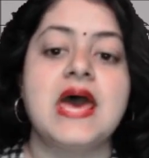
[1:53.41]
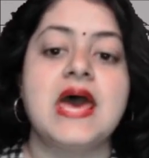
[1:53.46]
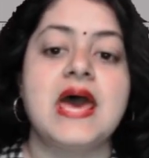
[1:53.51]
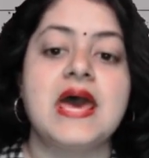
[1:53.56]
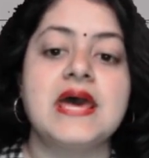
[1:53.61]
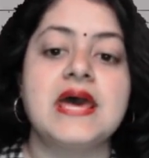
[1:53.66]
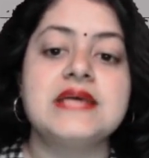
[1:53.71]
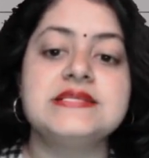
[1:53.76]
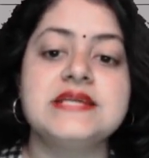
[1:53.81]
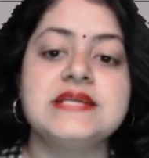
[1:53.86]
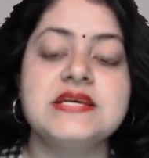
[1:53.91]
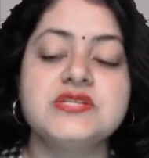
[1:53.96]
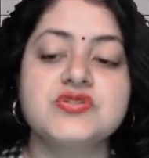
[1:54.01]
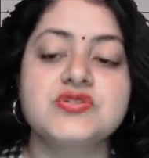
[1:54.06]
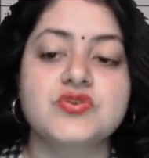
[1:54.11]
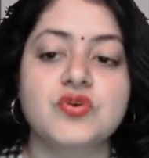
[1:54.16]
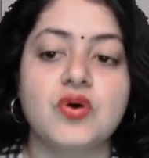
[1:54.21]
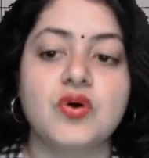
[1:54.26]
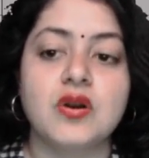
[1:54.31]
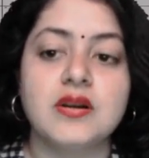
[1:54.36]
As I
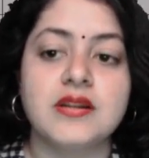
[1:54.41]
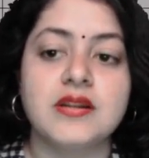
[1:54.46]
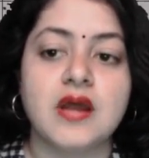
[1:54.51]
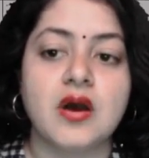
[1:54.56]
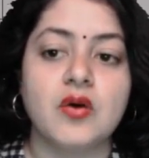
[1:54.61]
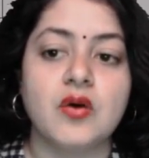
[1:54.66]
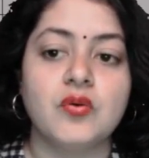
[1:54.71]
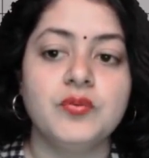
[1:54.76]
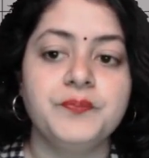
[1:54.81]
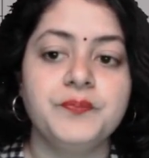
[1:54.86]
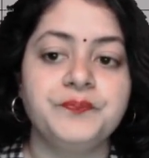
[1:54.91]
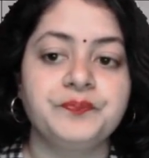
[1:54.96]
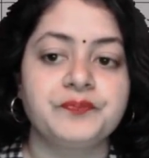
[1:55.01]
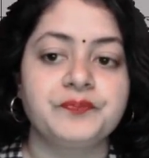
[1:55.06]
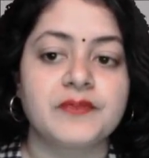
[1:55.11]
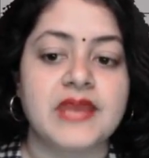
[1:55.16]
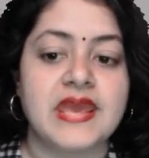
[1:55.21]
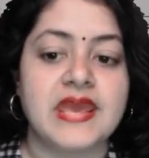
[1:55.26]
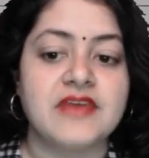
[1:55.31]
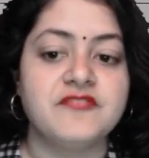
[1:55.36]
scroll down,
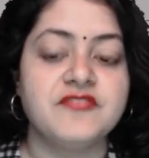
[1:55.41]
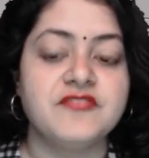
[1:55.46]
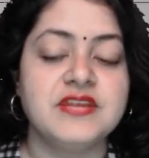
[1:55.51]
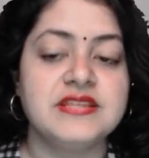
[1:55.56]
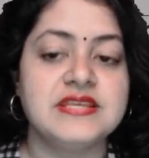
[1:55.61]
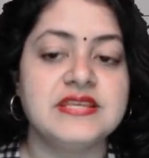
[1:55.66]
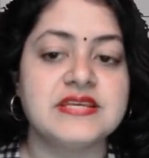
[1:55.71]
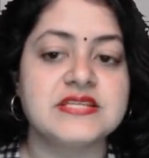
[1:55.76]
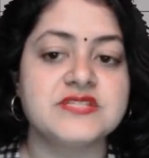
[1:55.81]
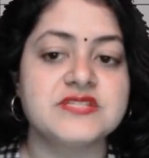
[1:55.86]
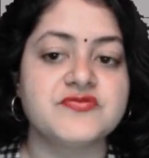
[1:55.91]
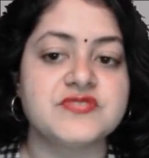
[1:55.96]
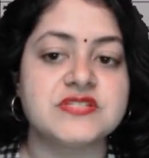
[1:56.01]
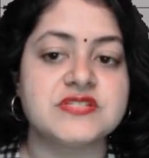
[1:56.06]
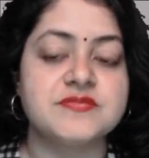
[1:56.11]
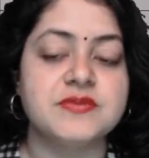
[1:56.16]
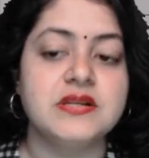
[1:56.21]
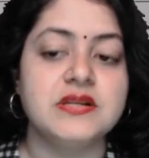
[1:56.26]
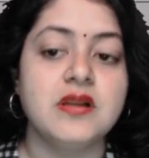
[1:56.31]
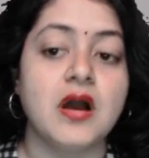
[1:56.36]
everything is
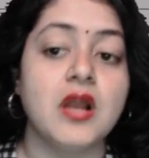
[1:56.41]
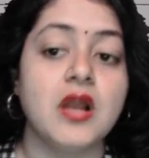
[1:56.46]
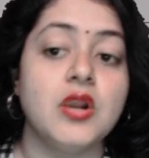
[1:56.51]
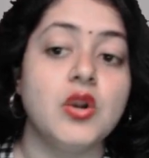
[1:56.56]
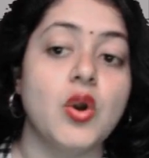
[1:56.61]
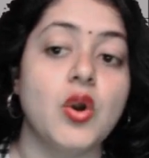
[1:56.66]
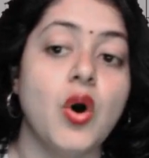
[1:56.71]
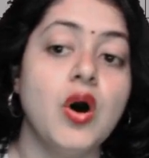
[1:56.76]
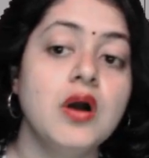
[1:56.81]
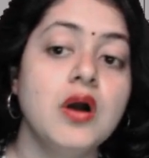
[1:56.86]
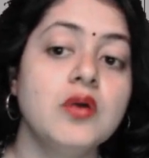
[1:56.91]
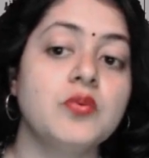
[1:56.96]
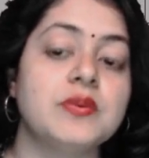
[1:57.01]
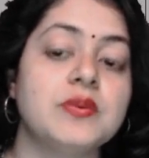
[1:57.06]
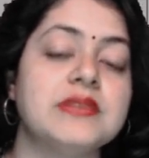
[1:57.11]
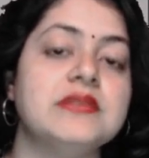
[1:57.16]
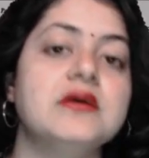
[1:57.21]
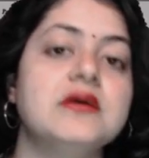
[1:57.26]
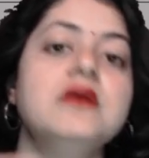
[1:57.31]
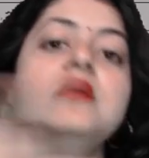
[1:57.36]
visible along
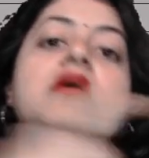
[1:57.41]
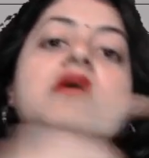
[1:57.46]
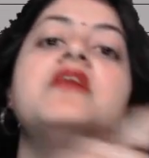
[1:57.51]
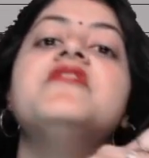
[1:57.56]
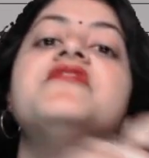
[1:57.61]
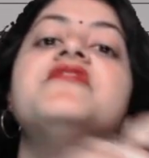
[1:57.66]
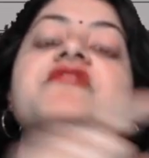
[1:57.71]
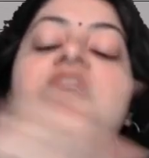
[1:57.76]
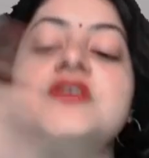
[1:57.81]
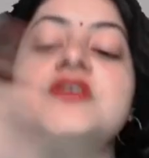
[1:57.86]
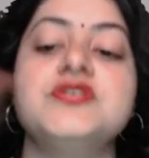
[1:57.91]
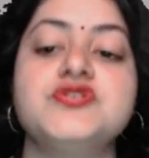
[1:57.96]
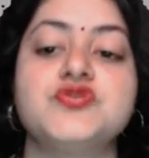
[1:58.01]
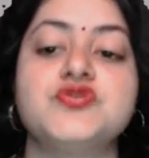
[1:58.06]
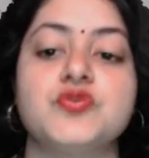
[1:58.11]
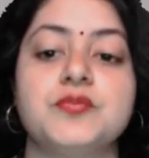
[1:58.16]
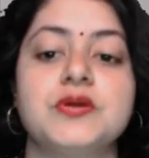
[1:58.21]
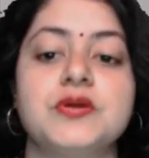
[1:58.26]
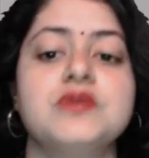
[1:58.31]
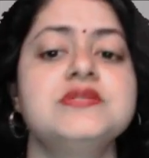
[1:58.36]
with the first
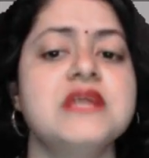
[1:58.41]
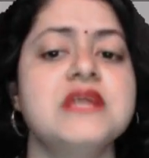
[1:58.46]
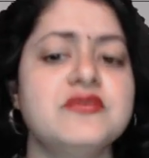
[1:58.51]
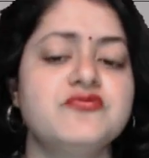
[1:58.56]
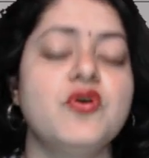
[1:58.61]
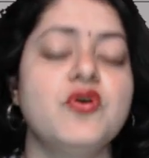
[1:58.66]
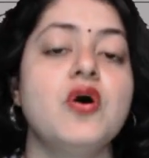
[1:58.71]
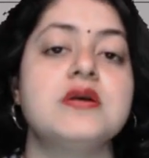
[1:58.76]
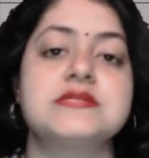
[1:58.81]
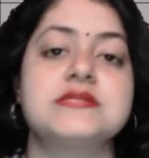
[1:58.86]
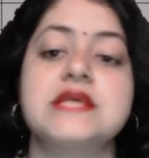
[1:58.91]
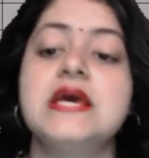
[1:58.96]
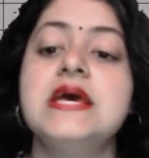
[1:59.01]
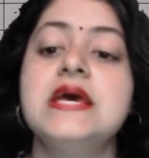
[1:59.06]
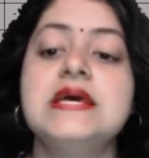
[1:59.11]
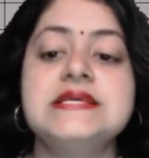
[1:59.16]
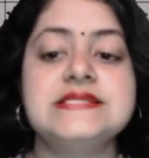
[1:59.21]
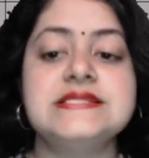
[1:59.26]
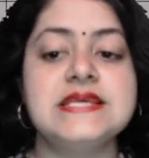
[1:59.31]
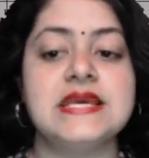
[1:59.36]
row, because of course,
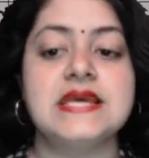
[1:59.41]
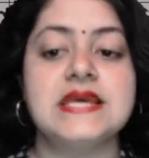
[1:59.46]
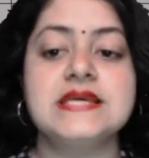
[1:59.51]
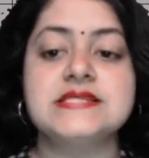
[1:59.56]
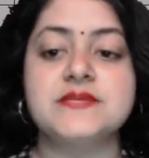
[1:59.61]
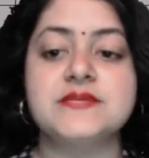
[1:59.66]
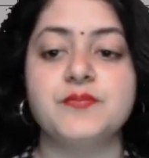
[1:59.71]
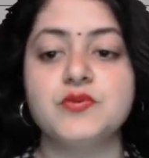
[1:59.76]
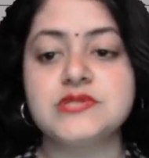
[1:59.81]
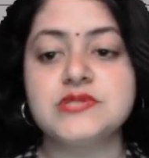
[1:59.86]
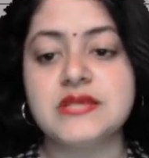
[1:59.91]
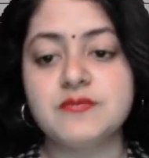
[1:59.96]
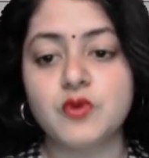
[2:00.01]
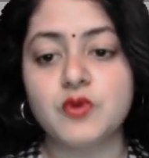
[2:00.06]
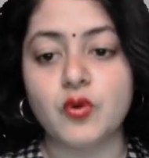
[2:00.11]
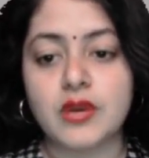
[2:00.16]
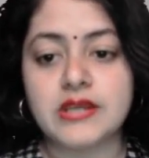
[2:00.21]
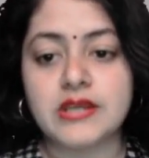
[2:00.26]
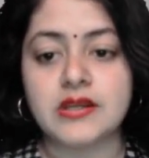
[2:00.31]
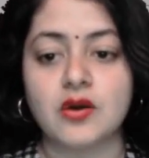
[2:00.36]
see, suppose I'm
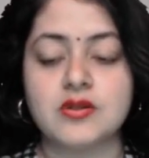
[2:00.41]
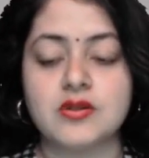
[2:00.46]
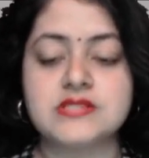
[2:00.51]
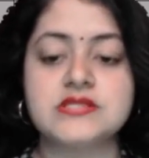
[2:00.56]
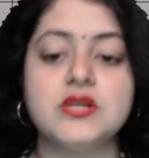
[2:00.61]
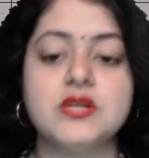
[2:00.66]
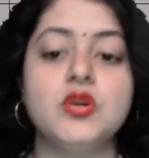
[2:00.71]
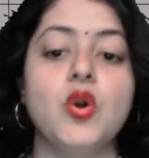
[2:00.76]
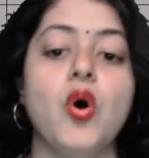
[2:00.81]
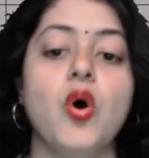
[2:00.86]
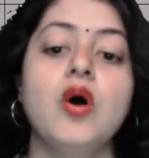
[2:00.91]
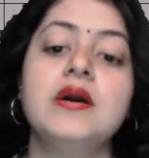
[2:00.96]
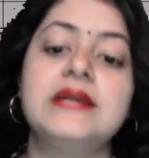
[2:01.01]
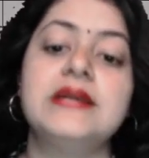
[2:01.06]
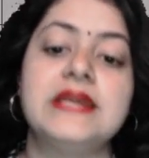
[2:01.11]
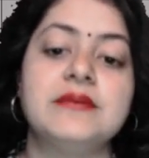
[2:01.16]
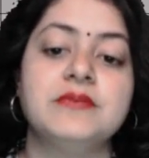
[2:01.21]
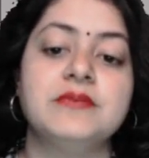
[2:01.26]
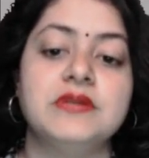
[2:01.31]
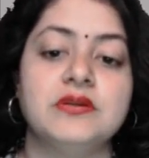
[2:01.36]
going down, it's a long table,